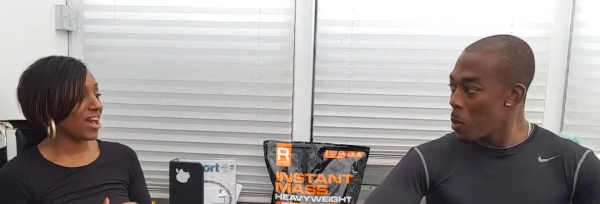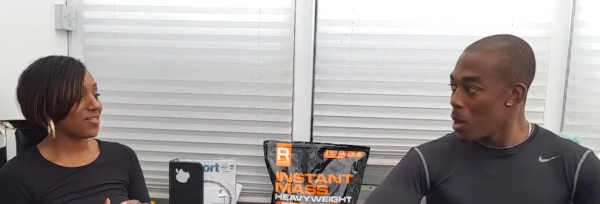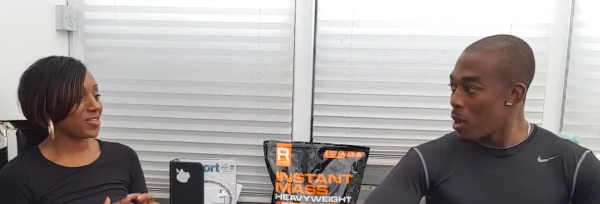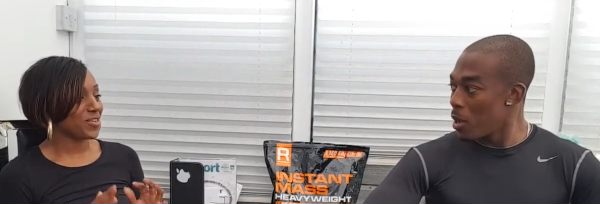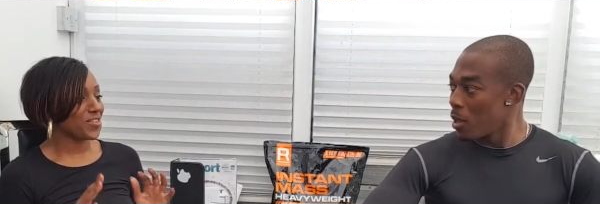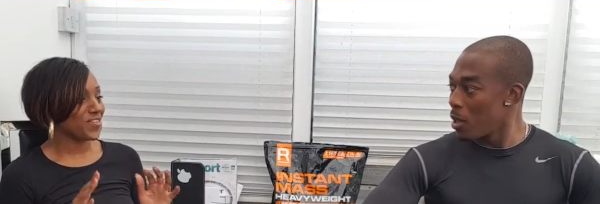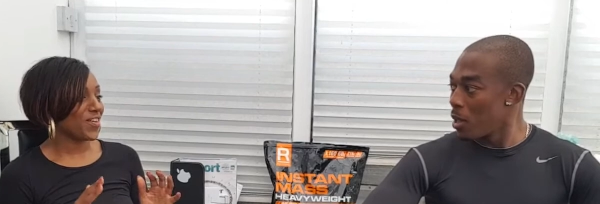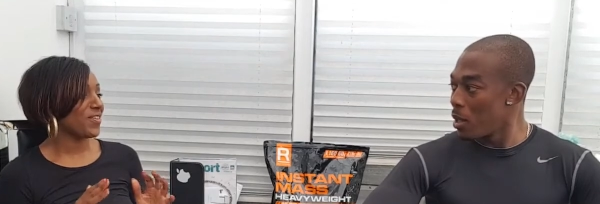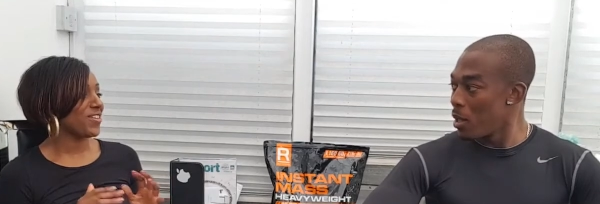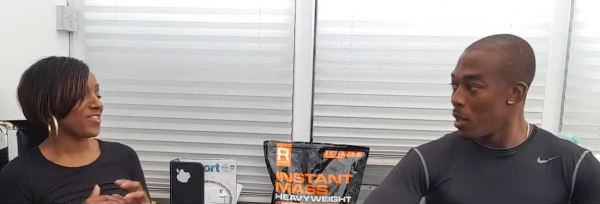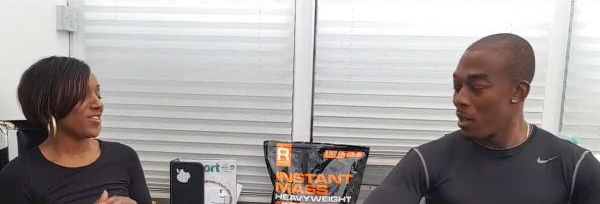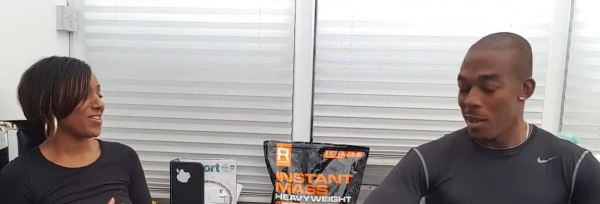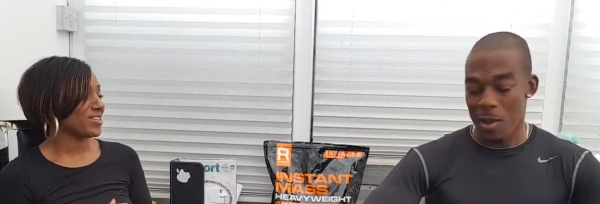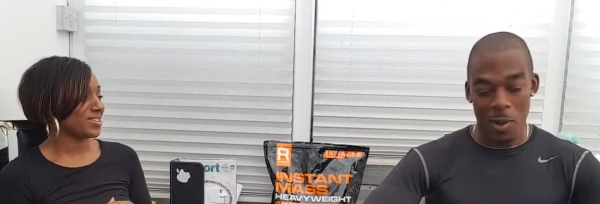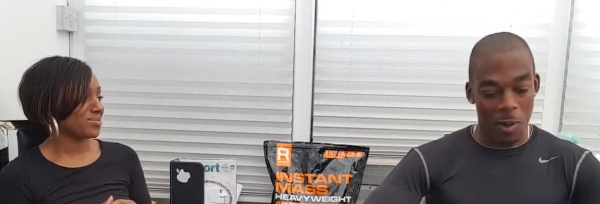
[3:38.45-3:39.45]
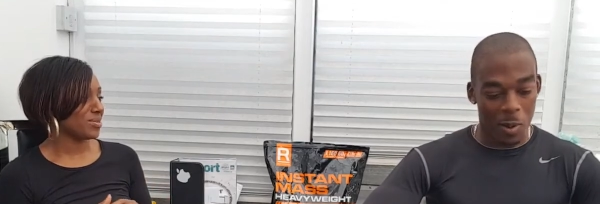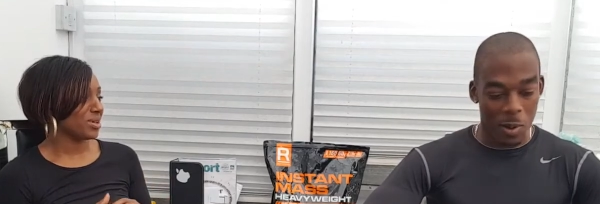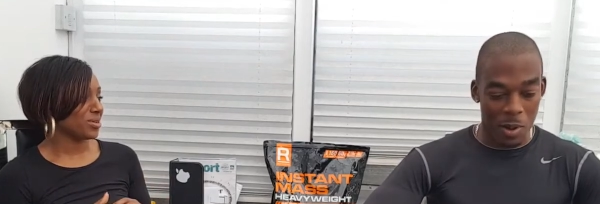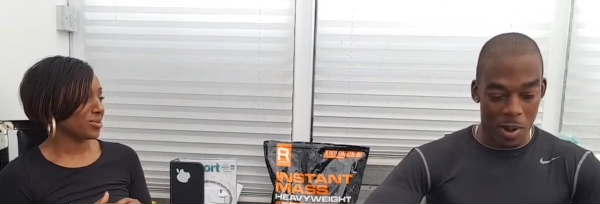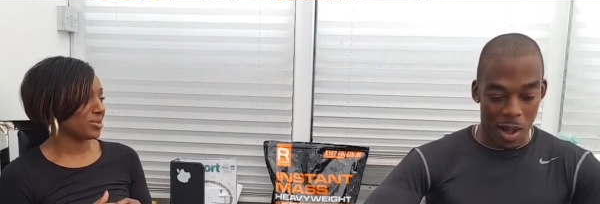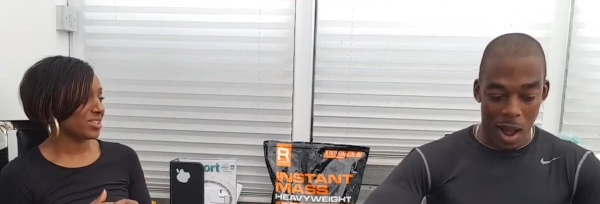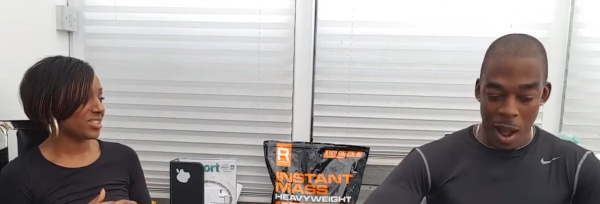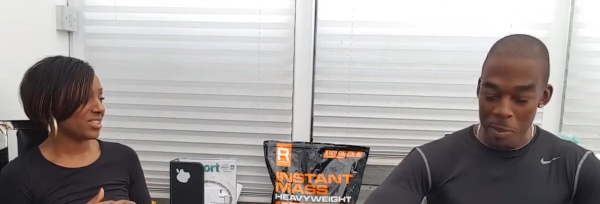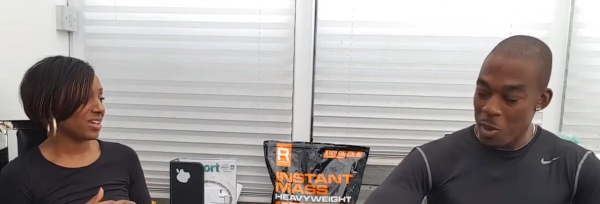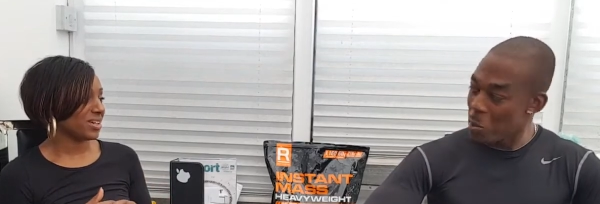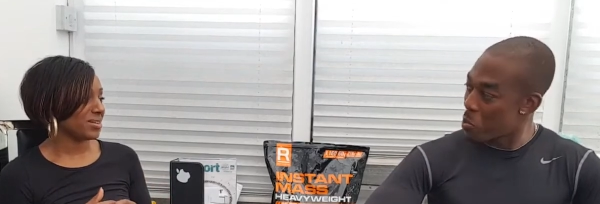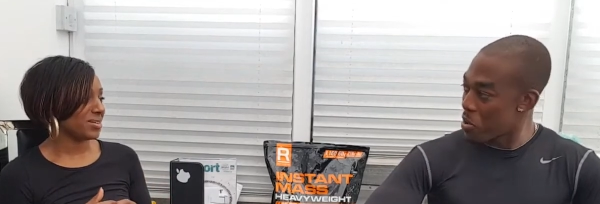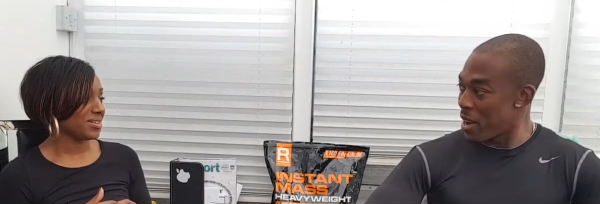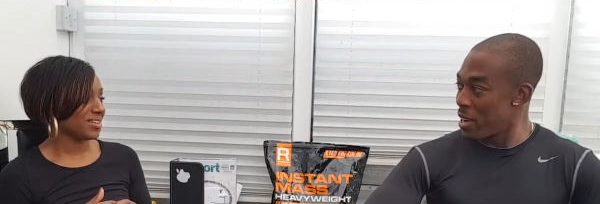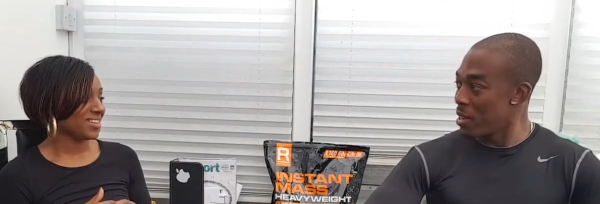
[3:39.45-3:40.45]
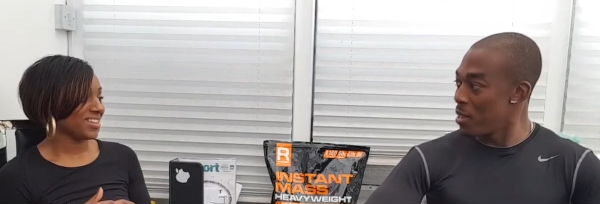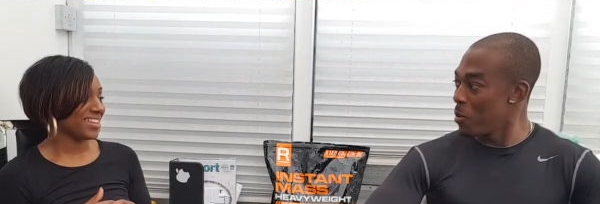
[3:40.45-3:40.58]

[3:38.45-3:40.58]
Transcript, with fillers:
Speaker 1: have your very first meal. I'm not praying.